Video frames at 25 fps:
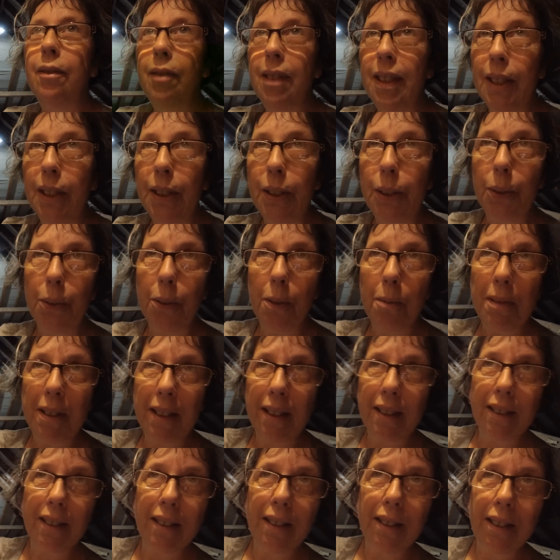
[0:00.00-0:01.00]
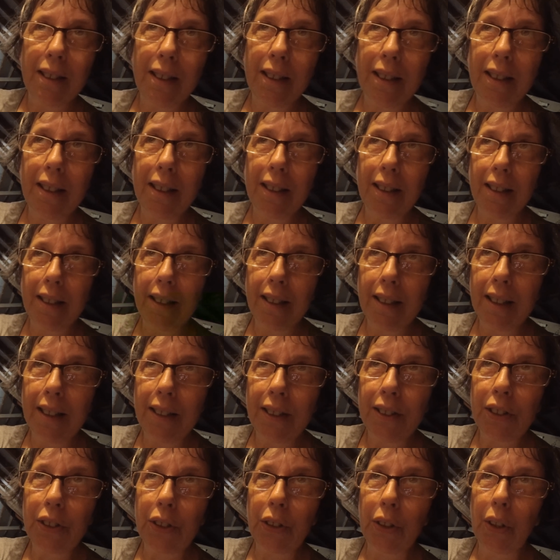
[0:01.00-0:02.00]
to reassure me that
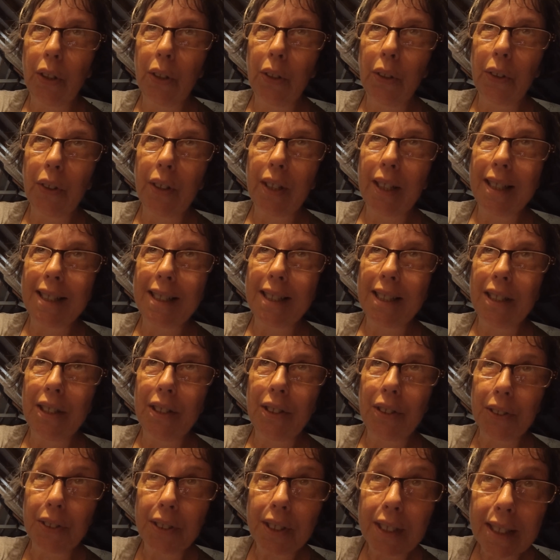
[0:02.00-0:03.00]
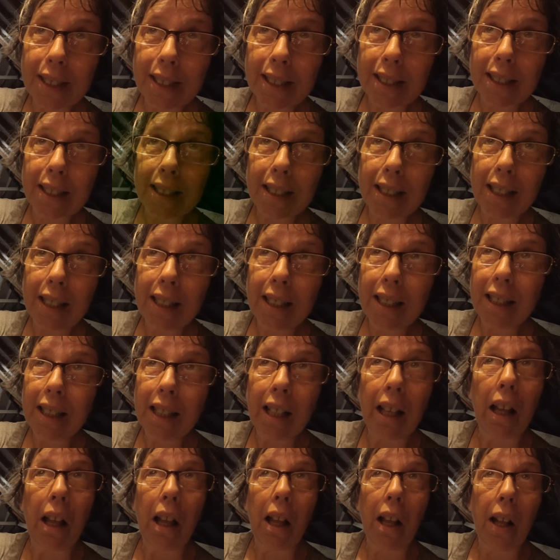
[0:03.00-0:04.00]
it should look as it does.
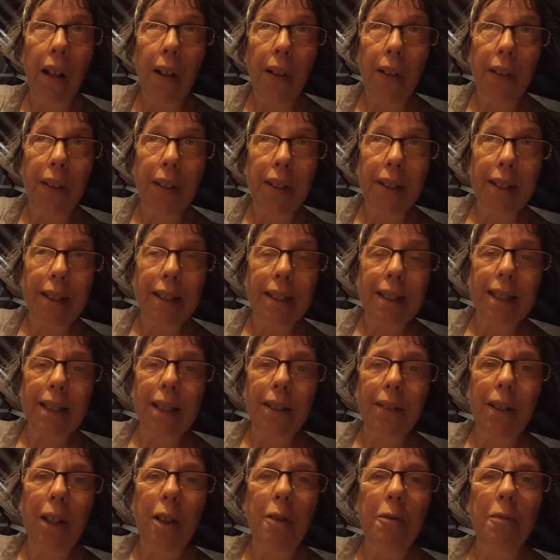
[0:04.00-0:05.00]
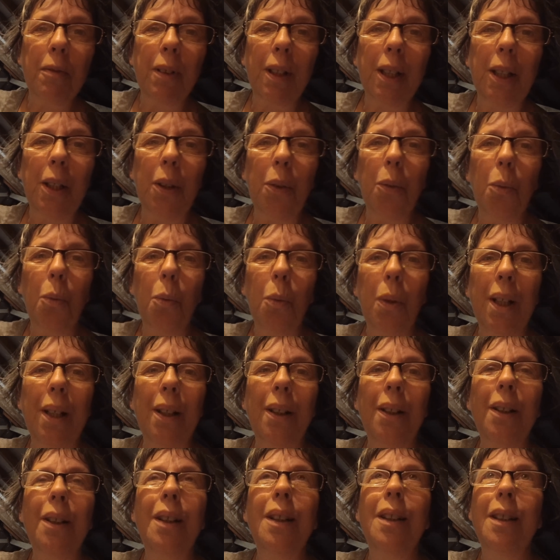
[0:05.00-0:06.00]
So hopefully it
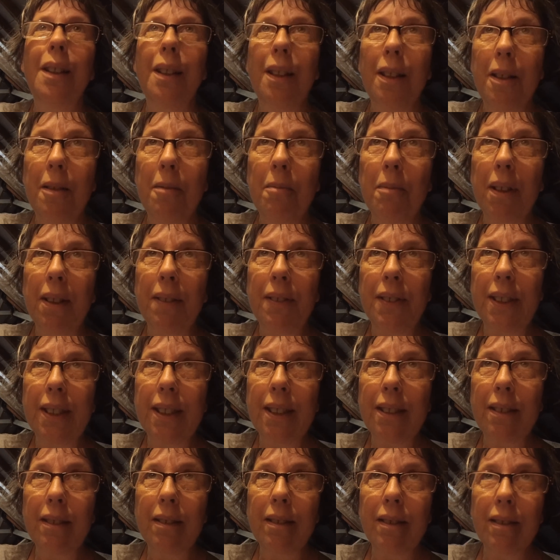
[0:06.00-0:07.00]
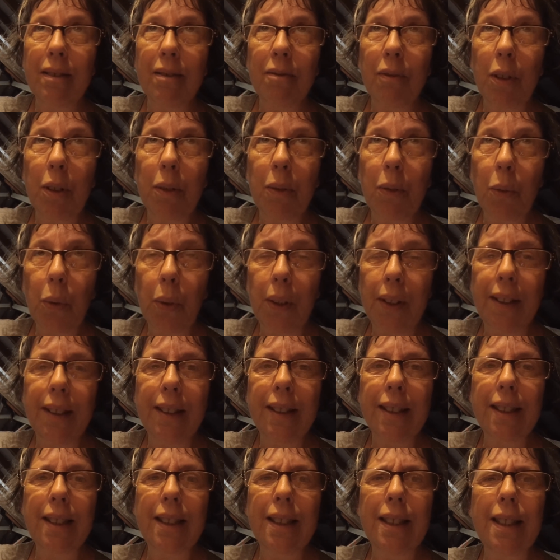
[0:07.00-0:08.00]
will. There's
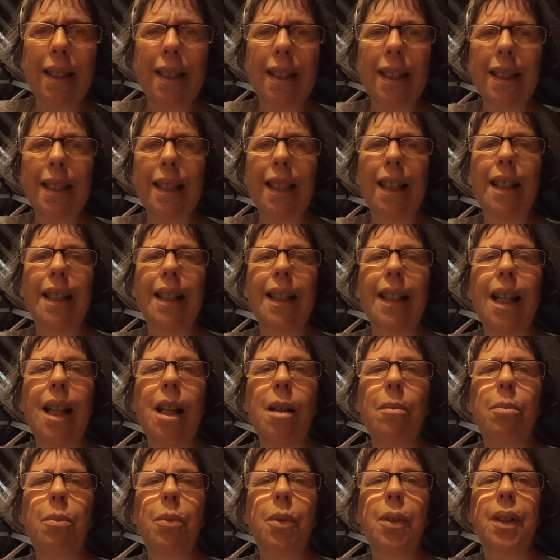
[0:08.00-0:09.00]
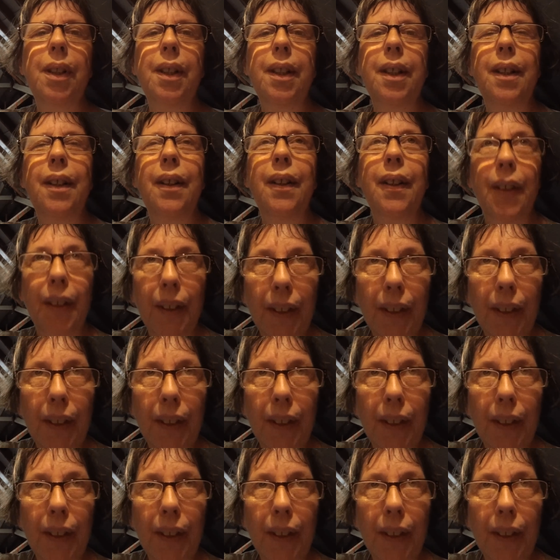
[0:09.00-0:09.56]
just a slight gap where